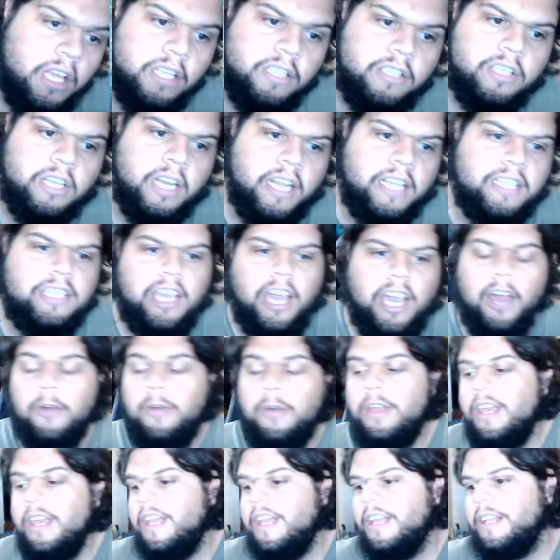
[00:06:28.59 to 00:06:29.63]
So let's
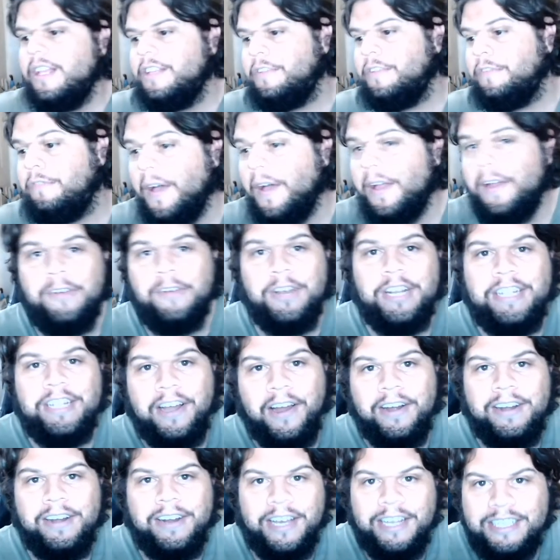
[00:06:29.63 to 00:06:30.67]
go. This fiery
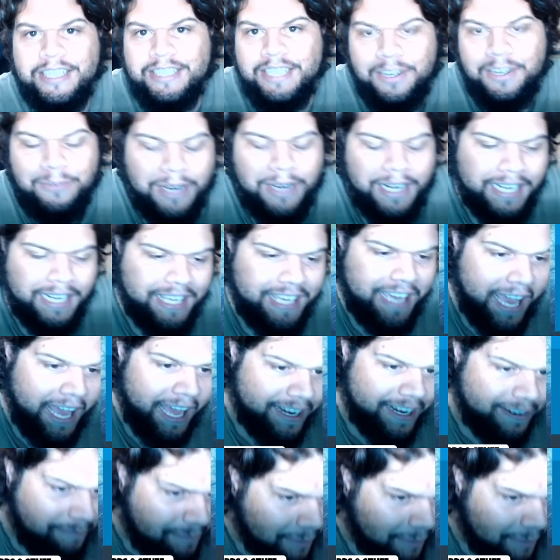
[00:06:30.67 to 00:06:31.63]
Dark Knight is going to win again,